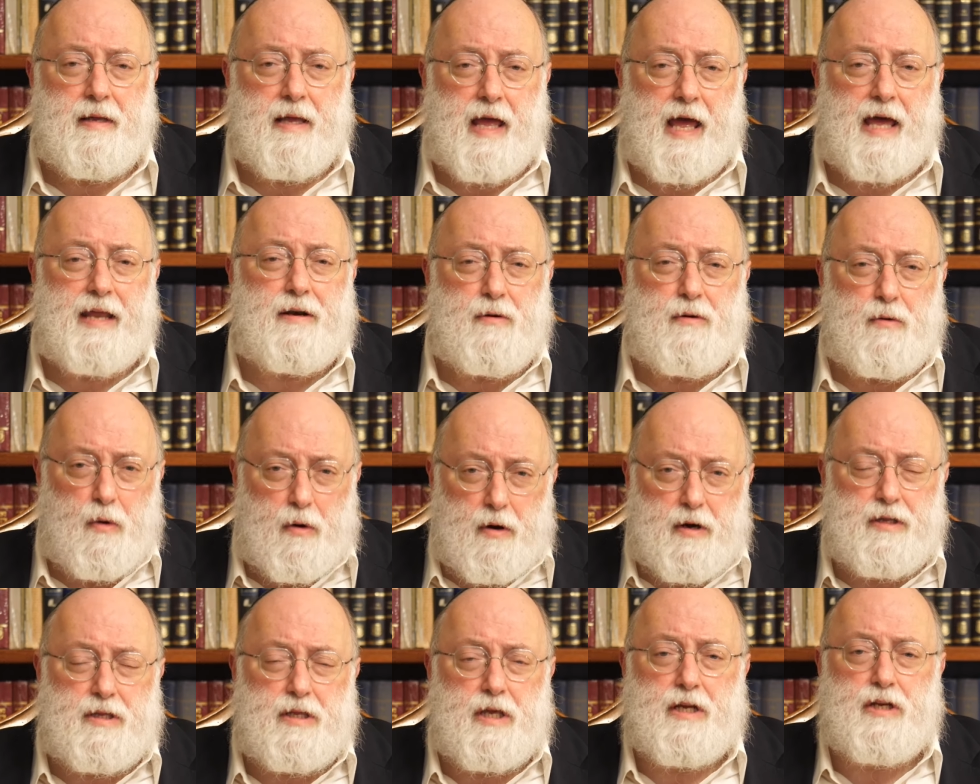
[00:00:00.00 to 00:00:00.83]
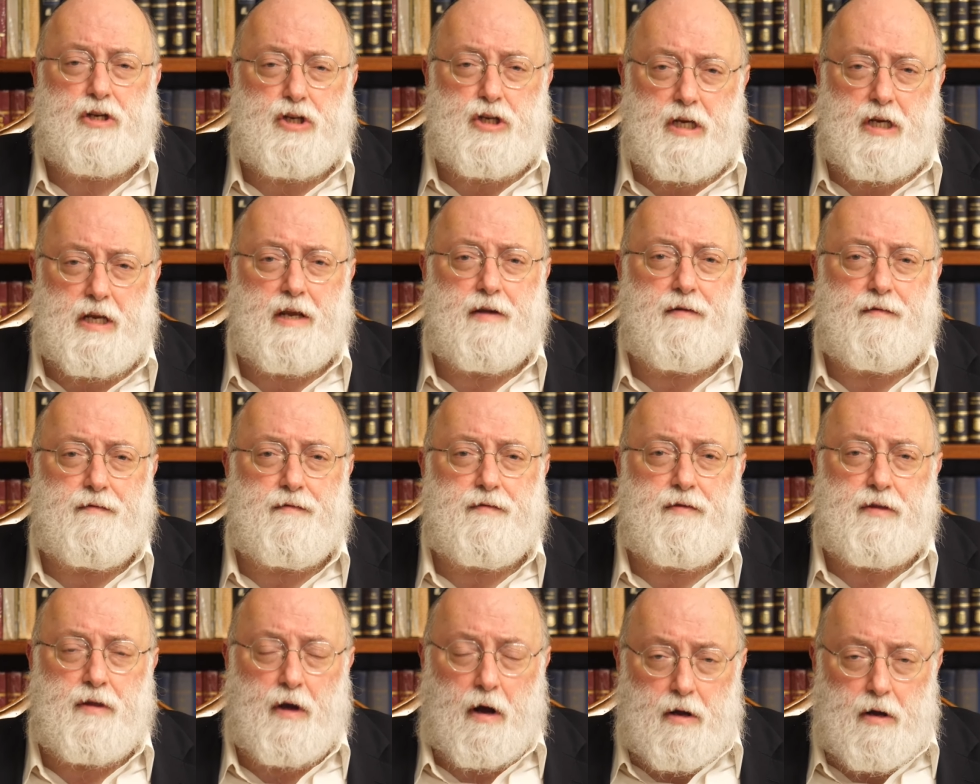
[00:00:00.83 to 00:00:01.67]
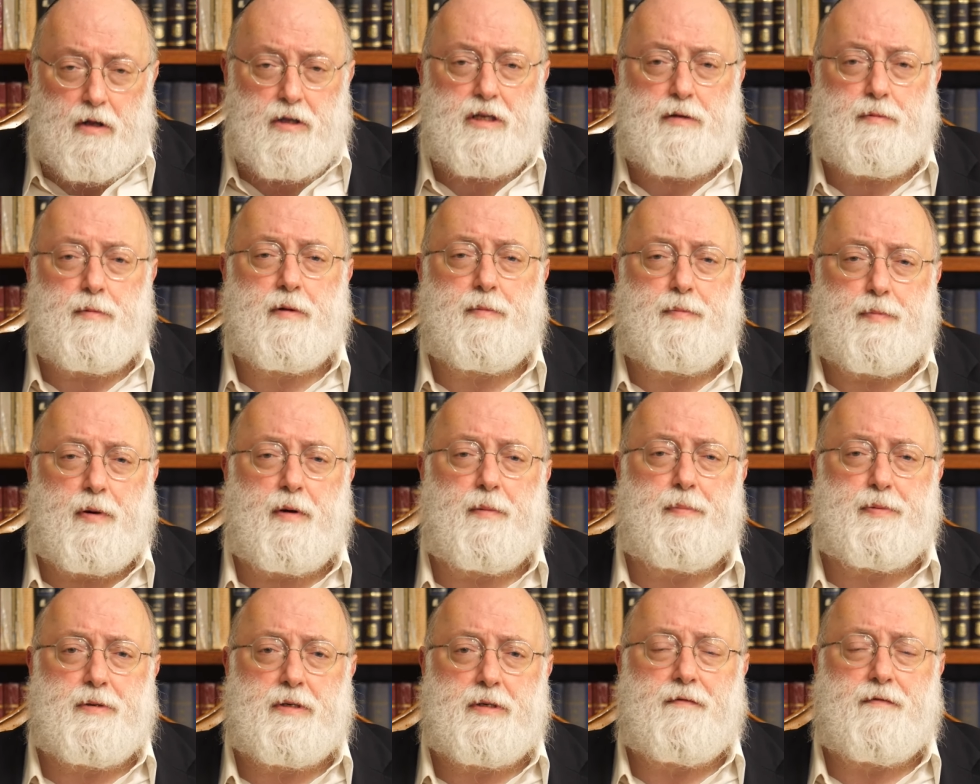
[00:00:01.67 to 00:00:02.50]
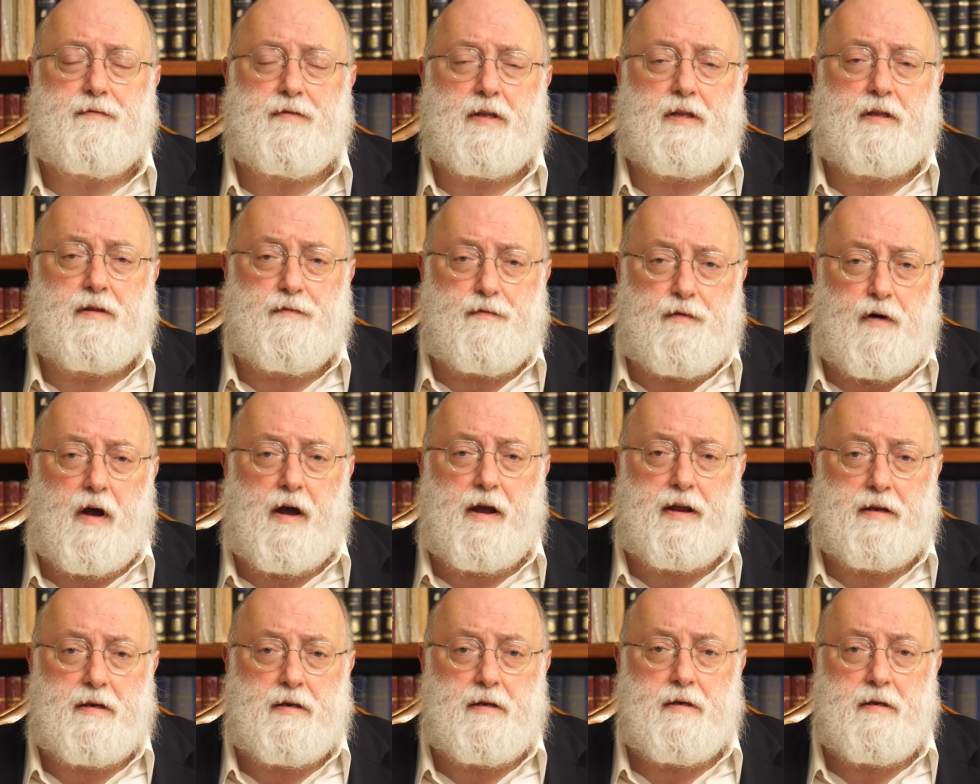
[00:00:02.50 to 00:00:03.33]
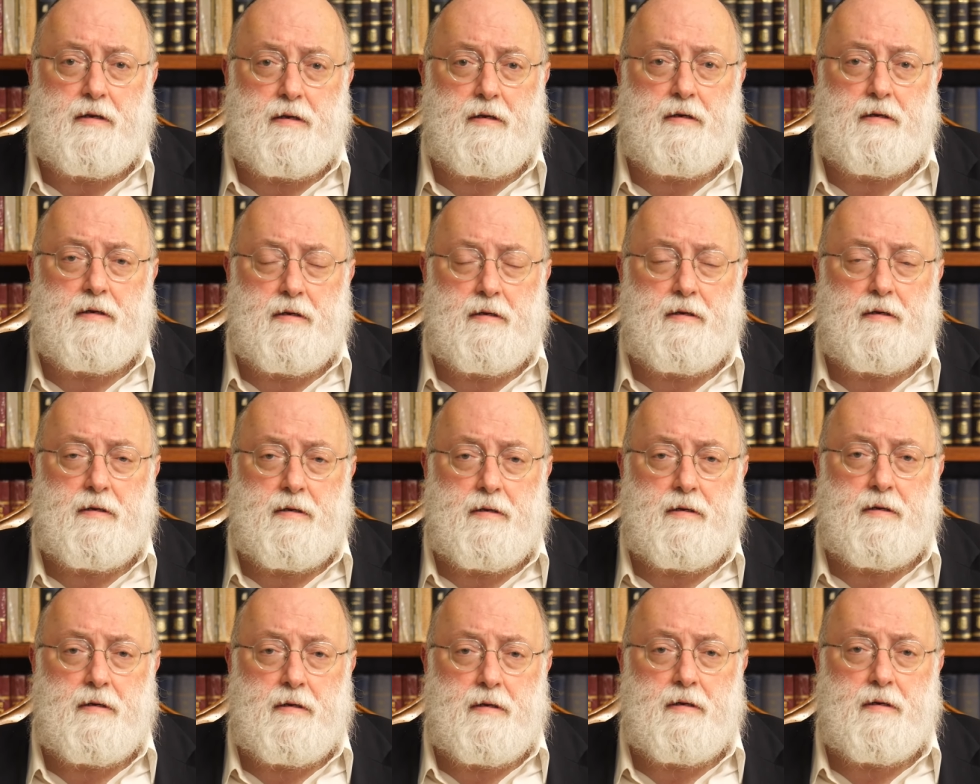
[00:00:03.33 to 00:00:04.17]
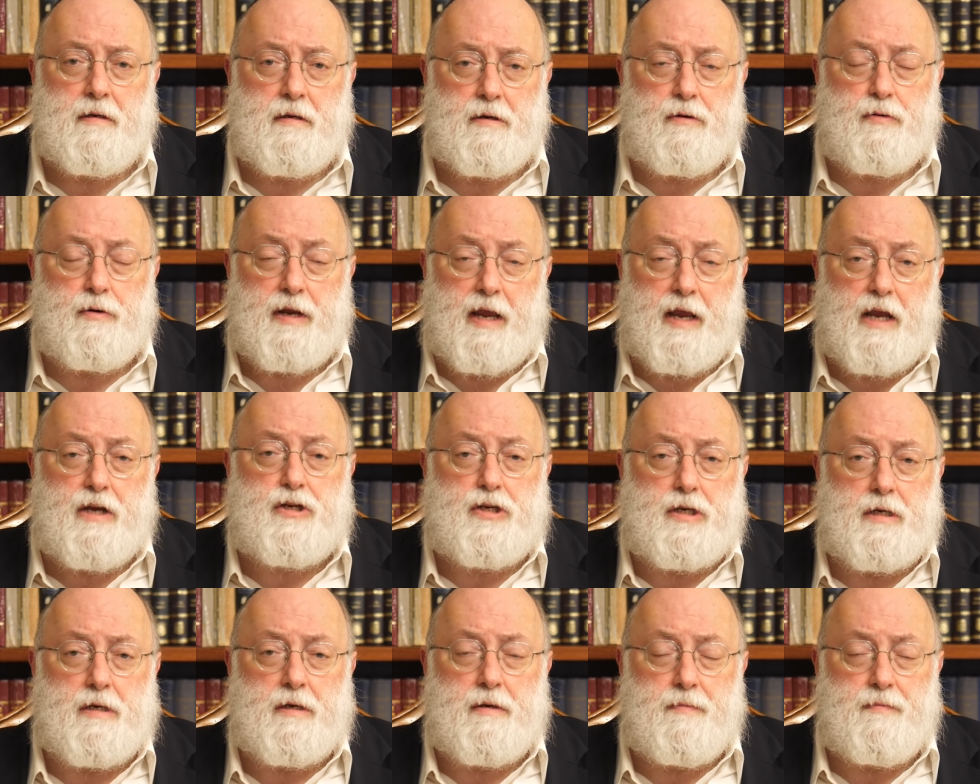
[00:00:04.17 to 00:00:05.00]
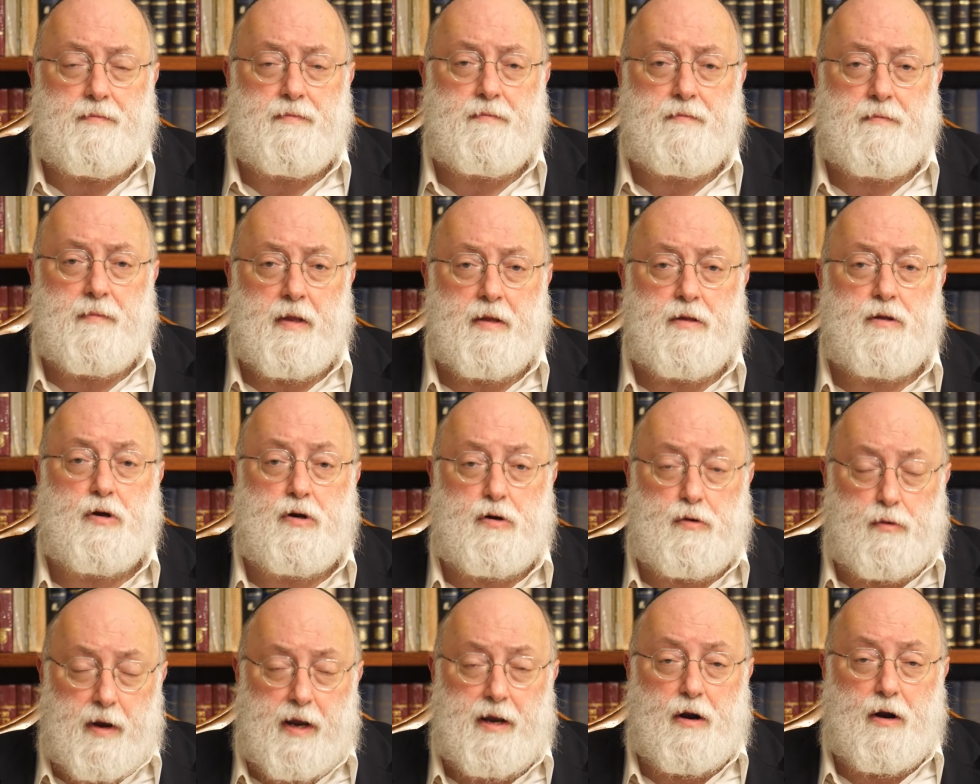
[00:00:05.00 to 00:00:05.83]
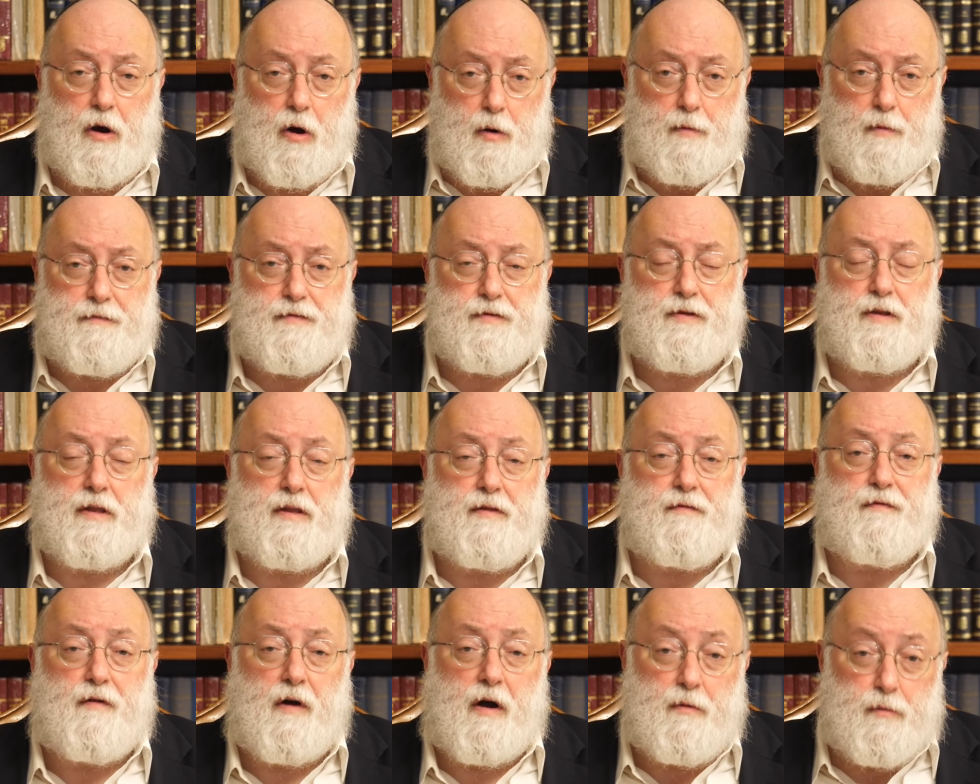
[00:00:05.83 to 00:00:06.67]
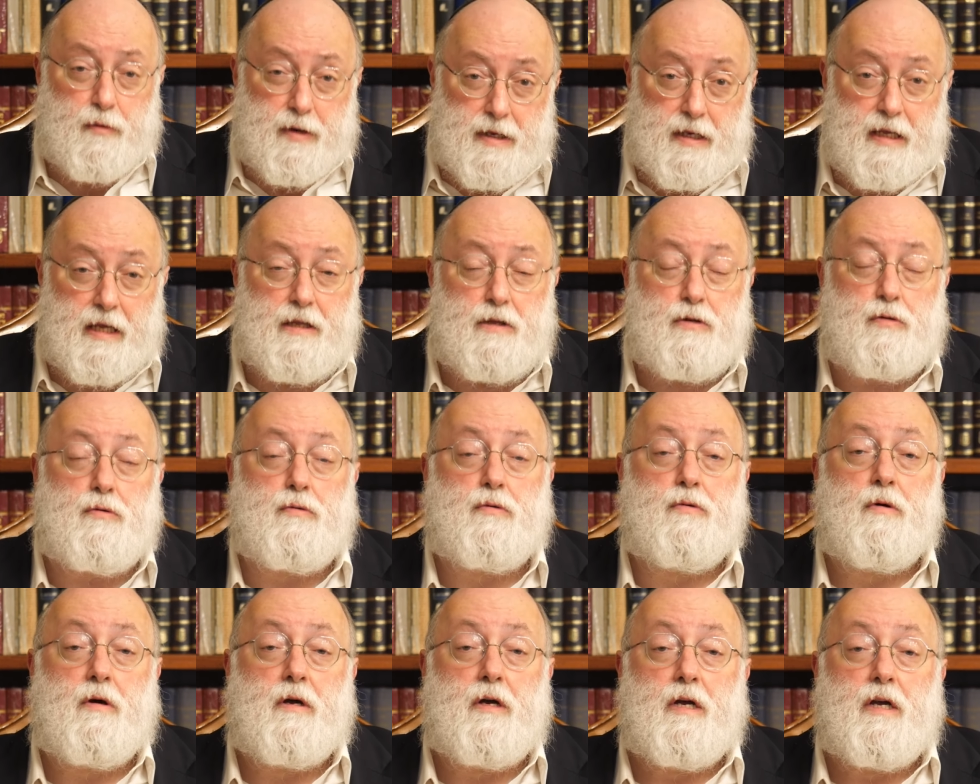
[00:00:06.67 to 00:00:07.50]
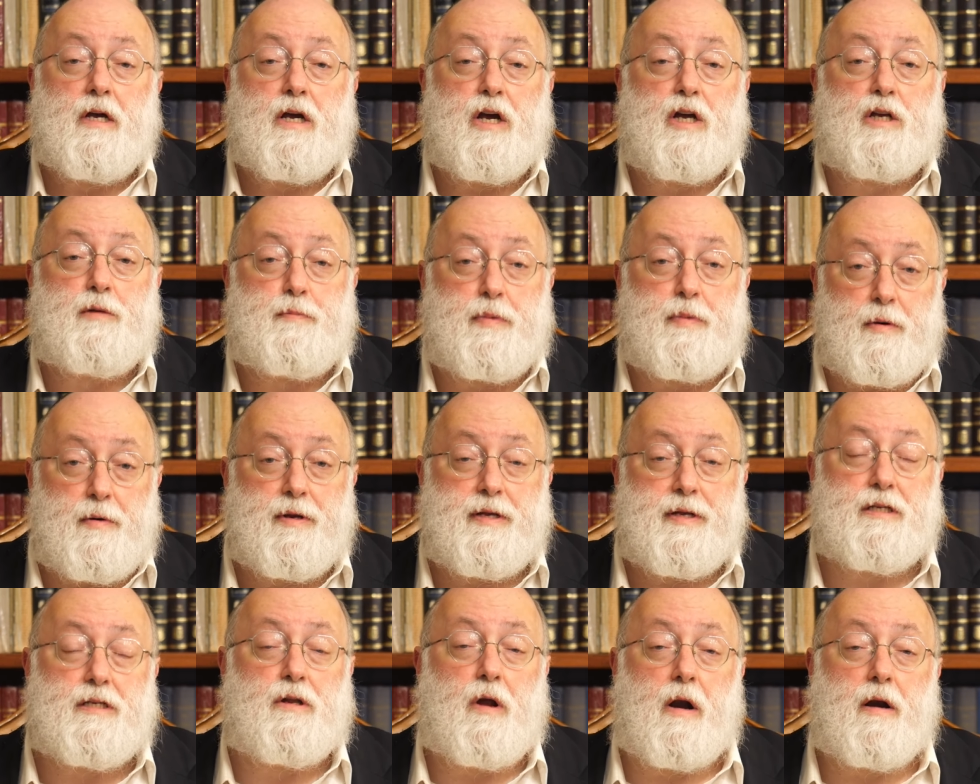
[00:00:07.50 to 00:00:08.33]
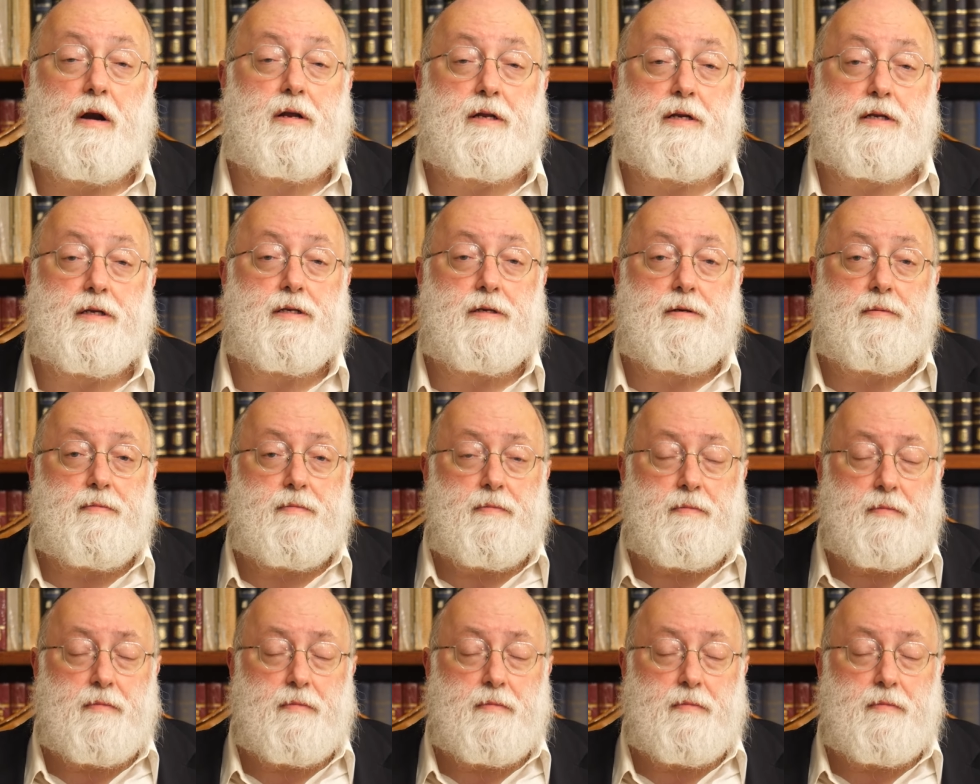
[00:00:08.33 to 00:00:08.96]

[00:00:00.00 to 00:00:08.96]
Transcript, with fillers: and in order to achieve the ultimate purpose of the divine creation, to create a home for the divine, we need to experience darkness.